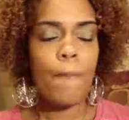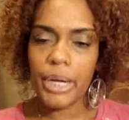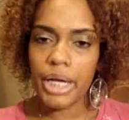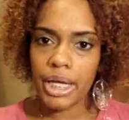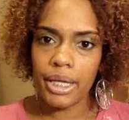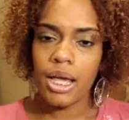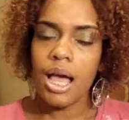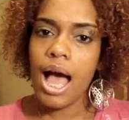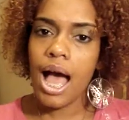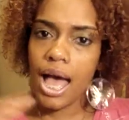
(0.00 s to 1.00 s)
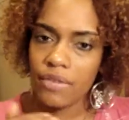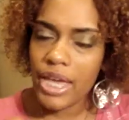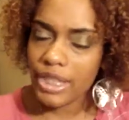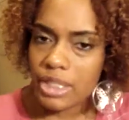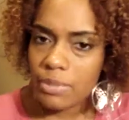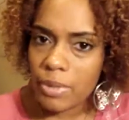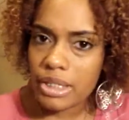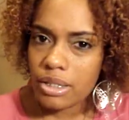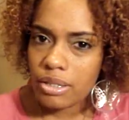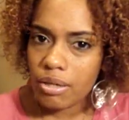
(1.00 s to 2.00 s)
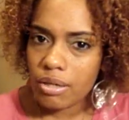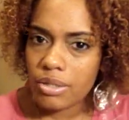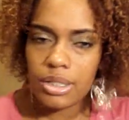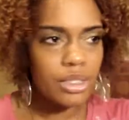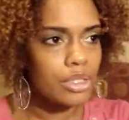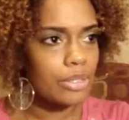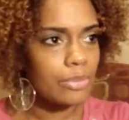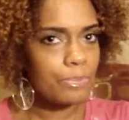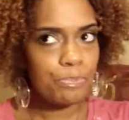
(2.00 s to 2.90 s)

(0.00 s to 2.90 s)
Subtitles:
But I've had these braces on since